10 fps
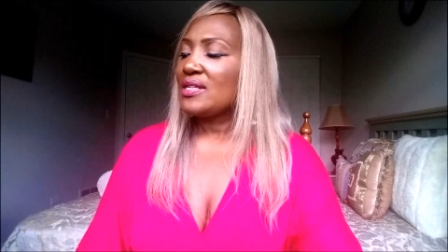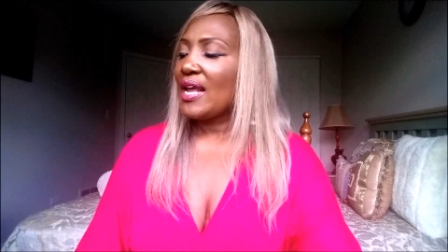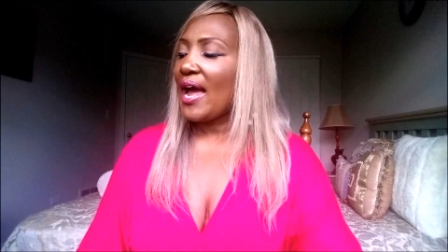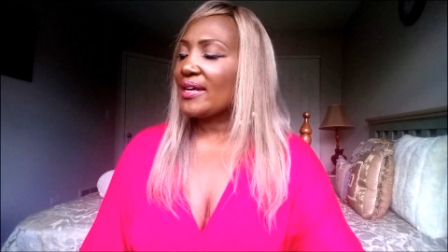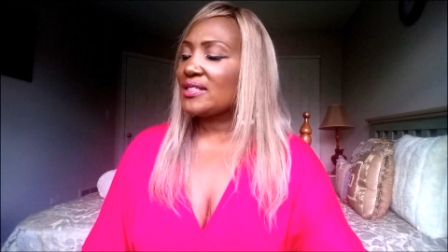
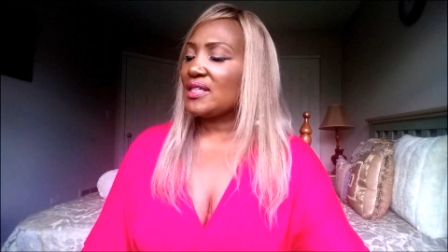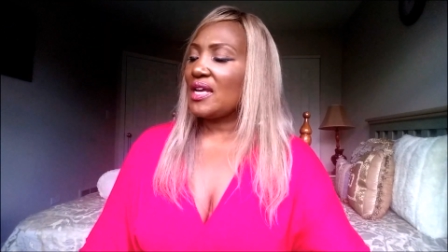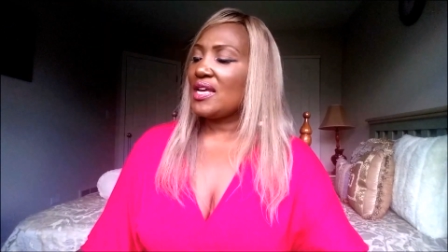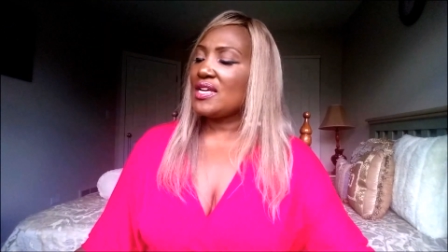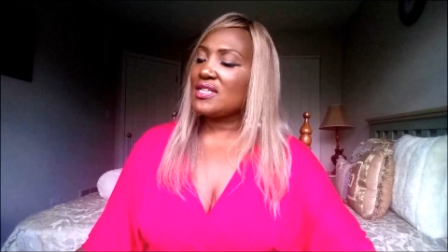Next
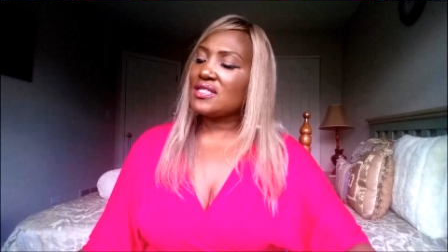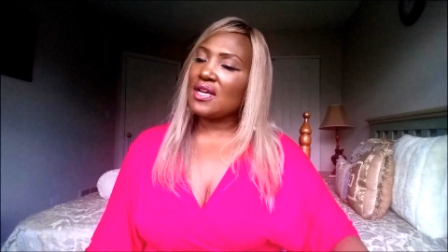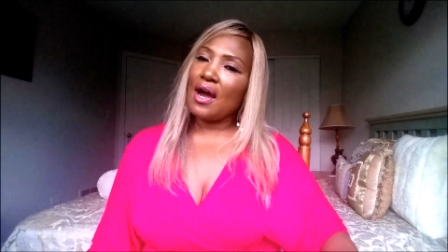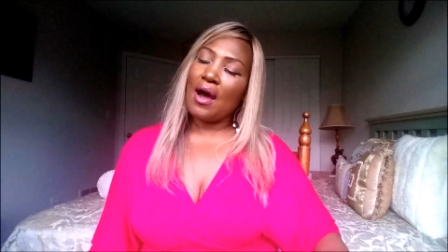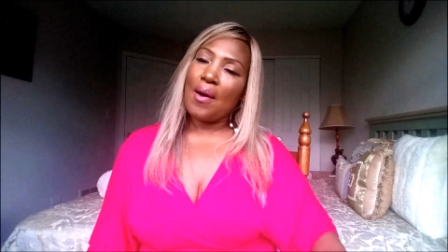is
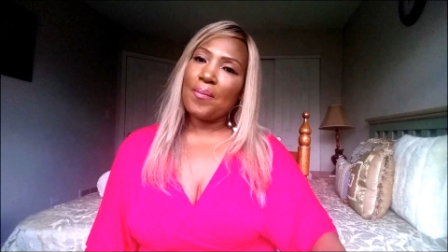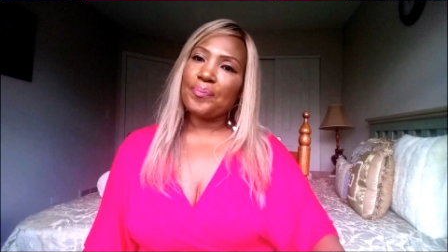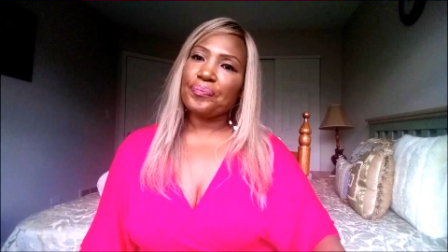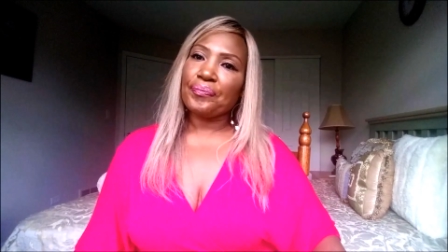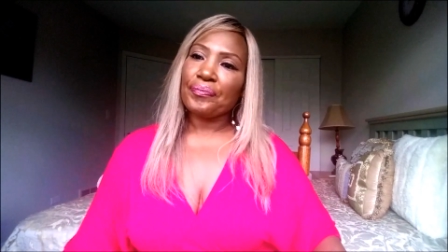
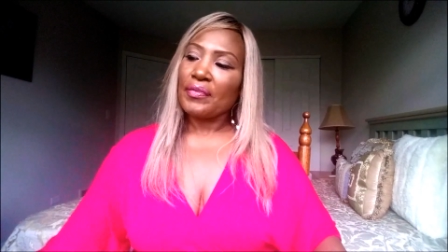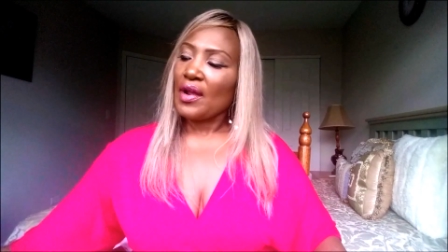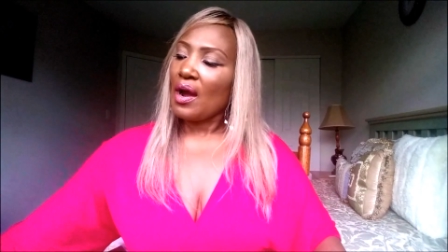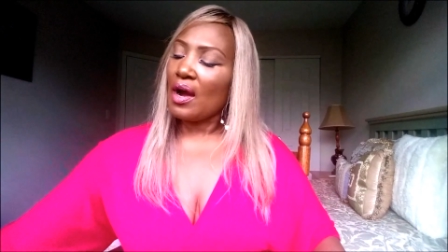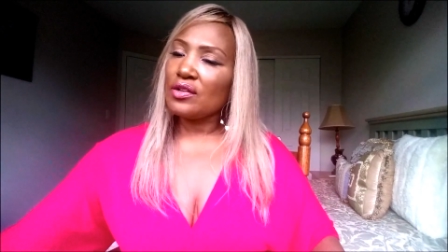
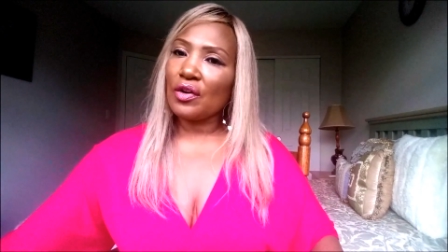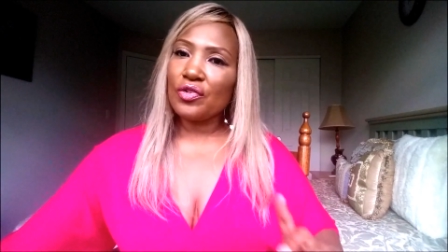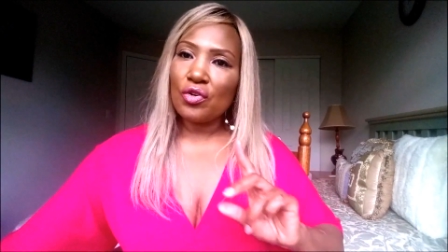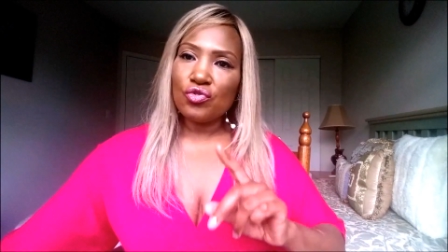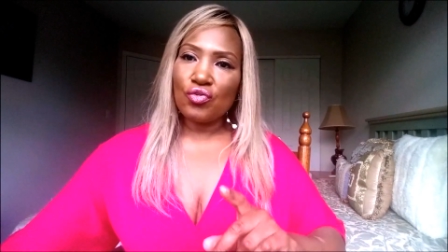
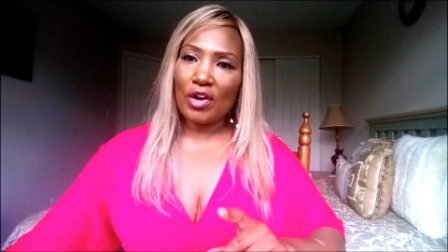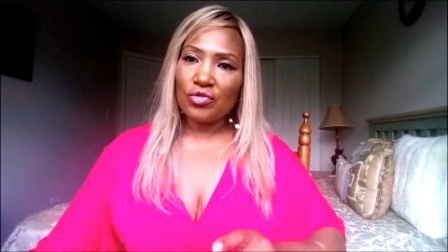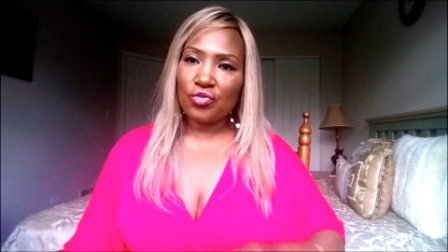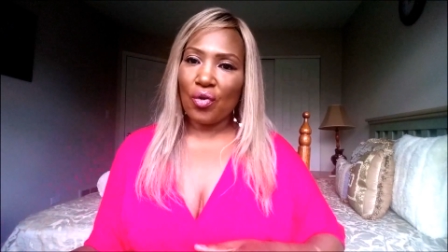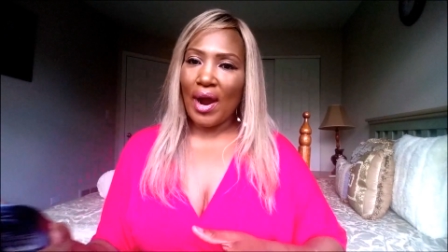another
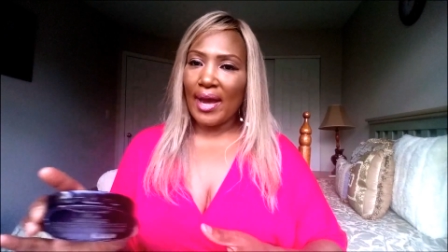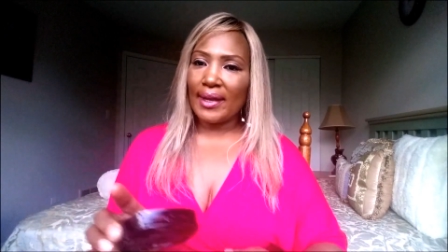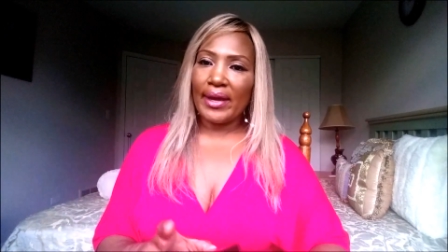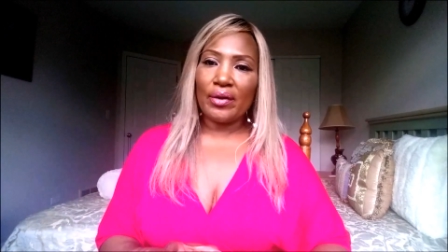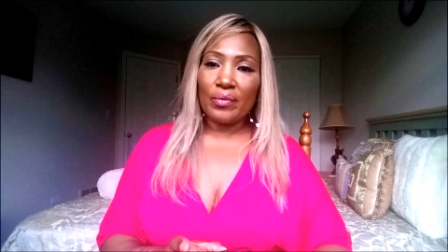drugstore
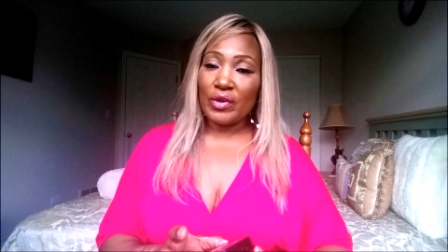highlighter,